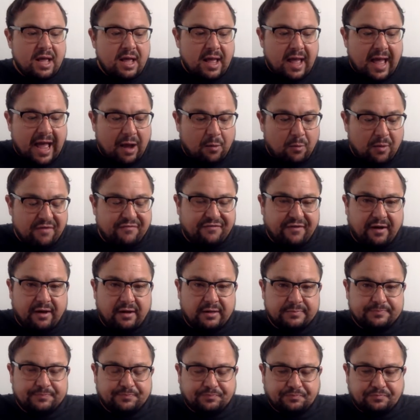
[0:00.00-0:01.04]
However,
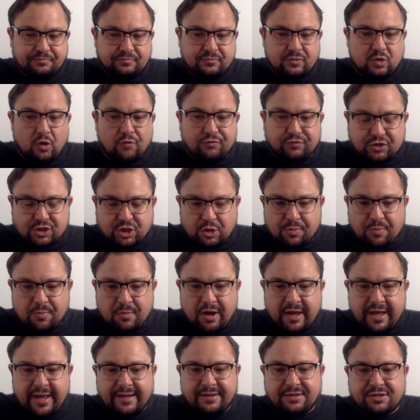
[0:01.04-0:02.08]
off the top of my
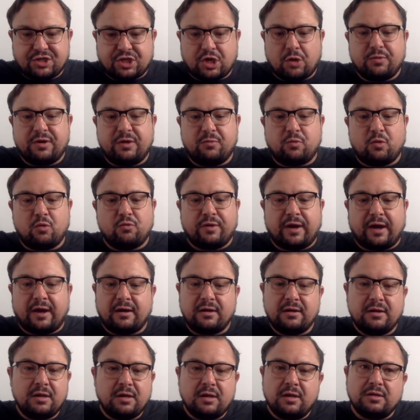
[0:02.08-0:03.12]
head, Tony Warner,
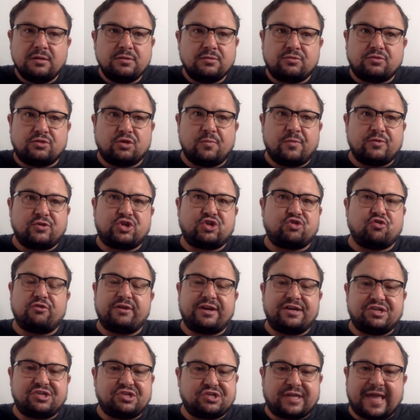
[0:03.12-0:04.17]
the
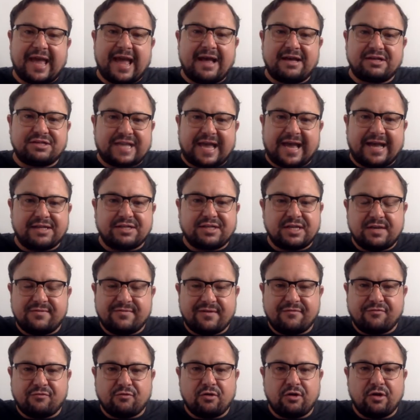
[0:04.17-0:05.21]
strongest Scouse accent you've
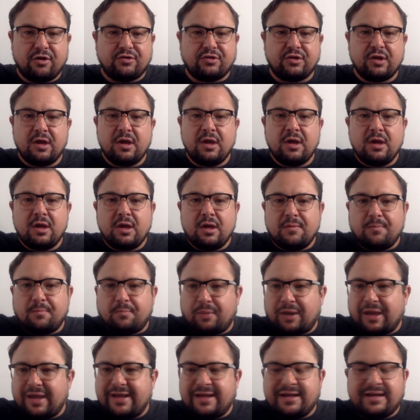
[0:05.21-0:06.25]
ever heard.
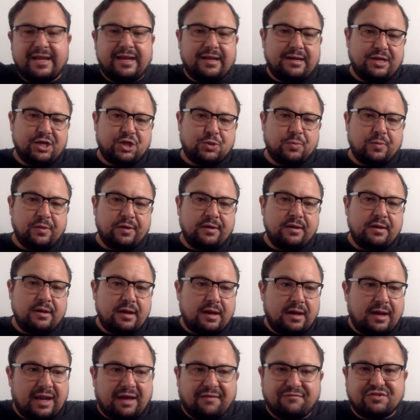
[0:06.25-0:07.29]
Blatant Englishman.
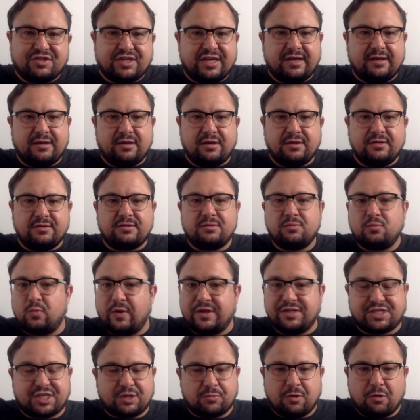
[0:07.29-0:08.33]
Loves England.
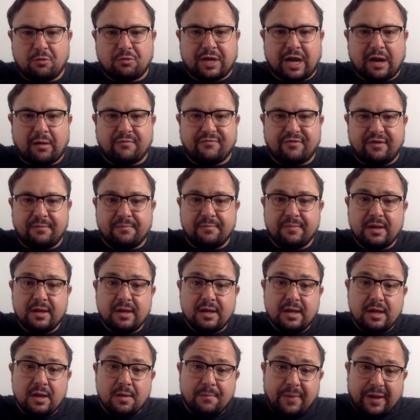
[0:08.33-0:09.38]
Went to the World Cup of him.
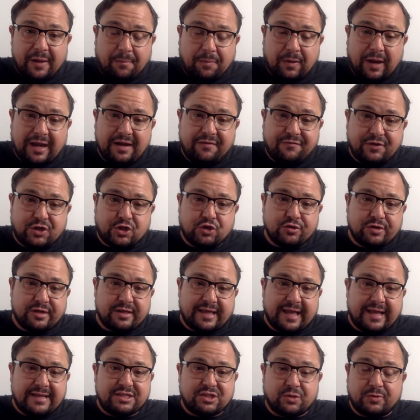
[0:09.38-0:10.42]
But he played for
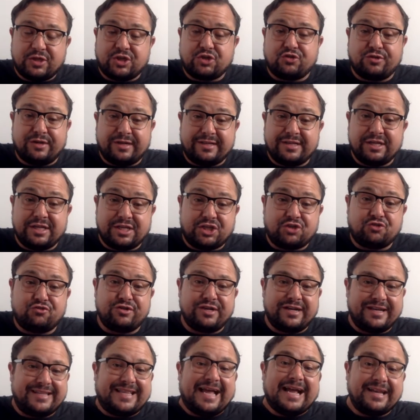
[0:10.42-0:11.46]
Trinidad. So he's
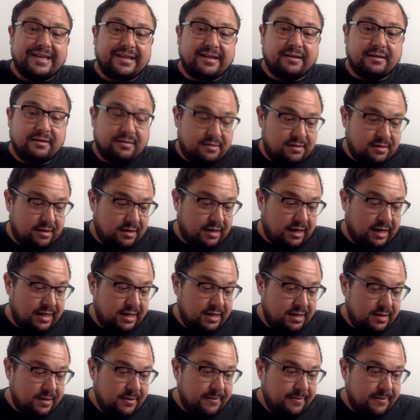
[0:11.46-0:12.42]
Trinidadian. Okay.